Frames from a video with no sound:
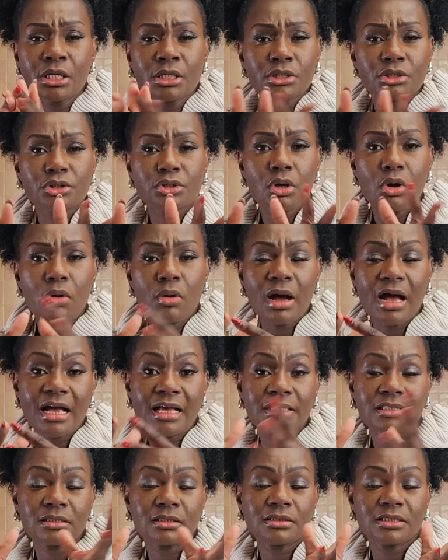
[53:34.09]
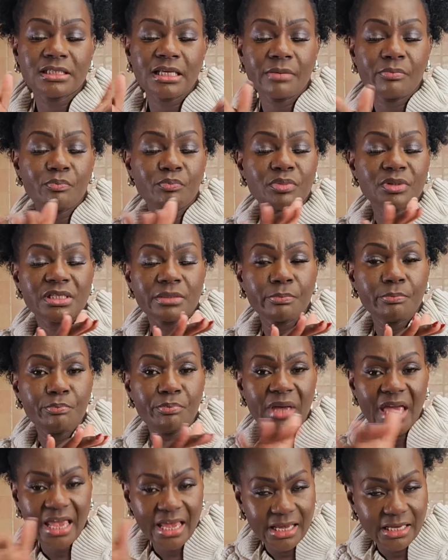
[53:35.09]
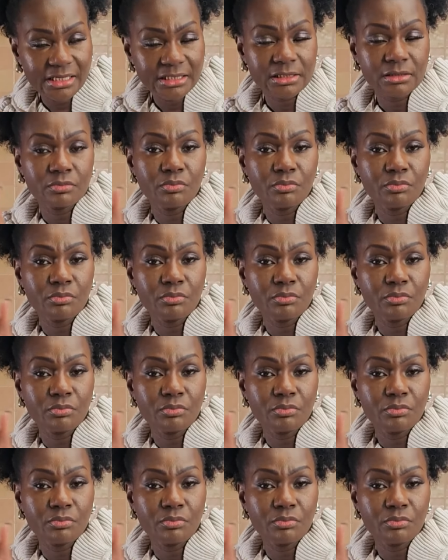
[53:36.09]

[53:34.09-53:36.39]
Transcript: So the base